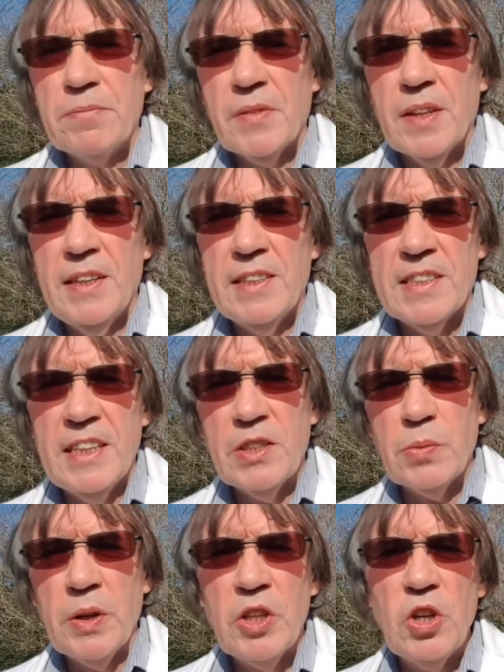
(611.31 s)
it
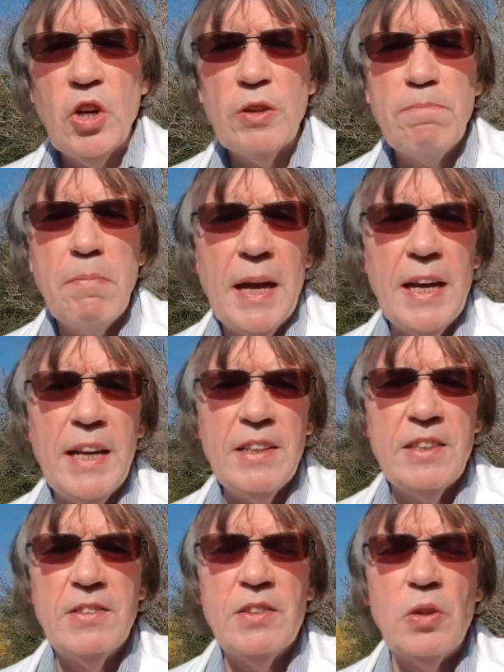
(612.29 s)
says when God
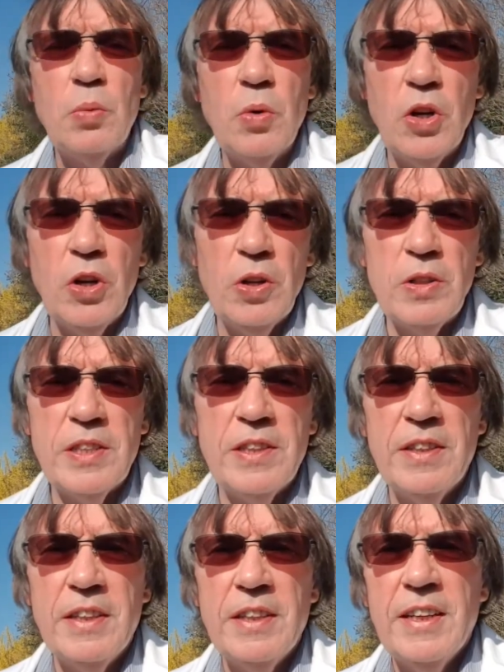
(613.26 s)
made the world,
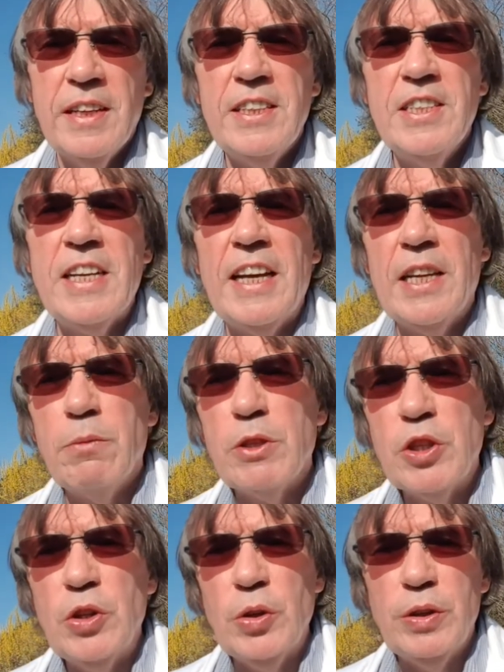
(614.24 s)
He said it was
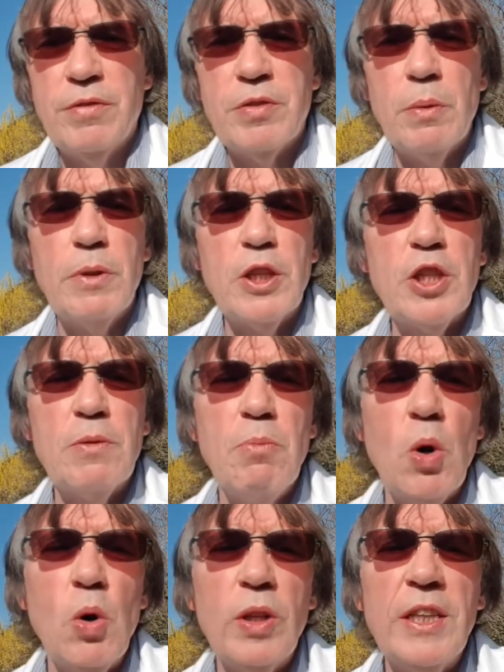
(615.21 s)
good, from the
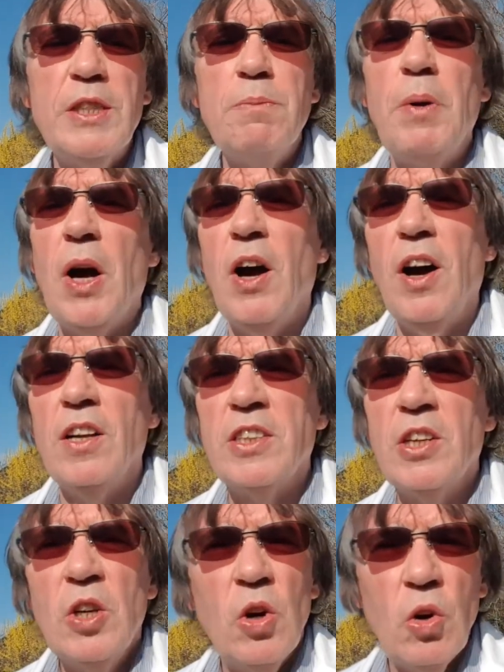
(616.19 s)
smallest part
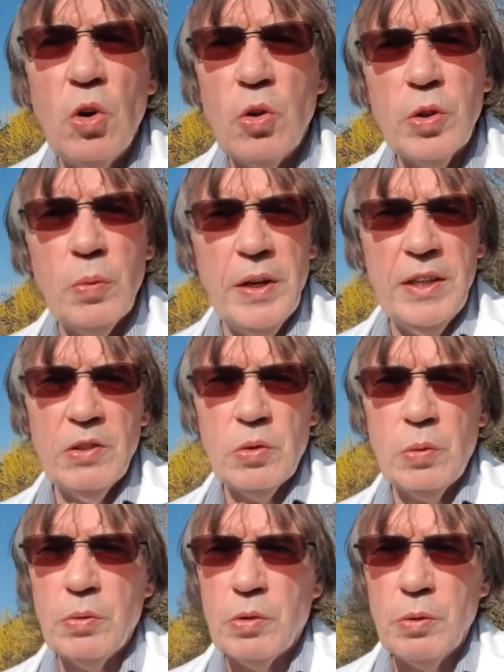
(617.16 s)
all the way
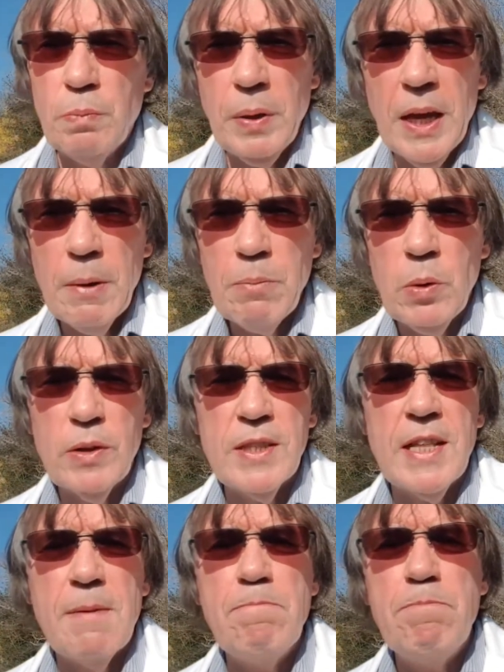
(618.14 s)
through people to
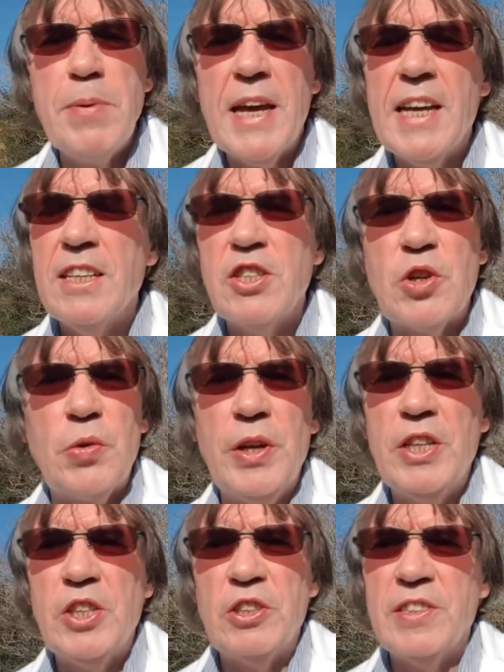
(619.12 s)
the biggest
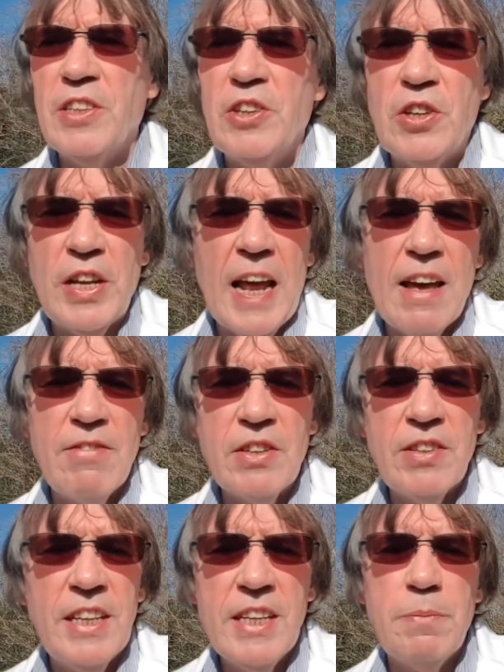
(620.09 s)
creatures that you could ever
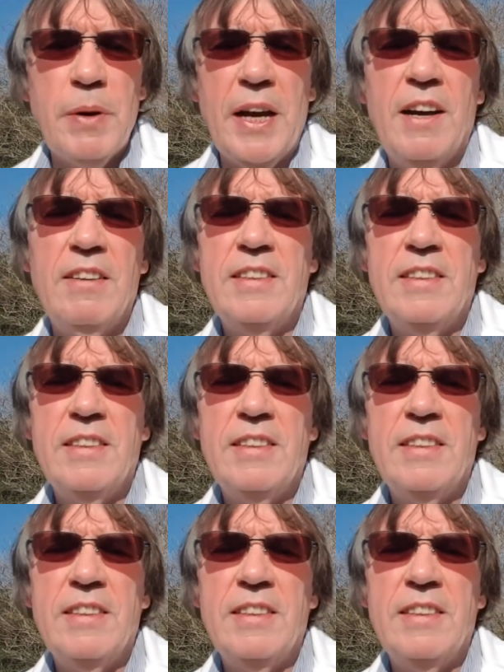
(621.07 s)
think about.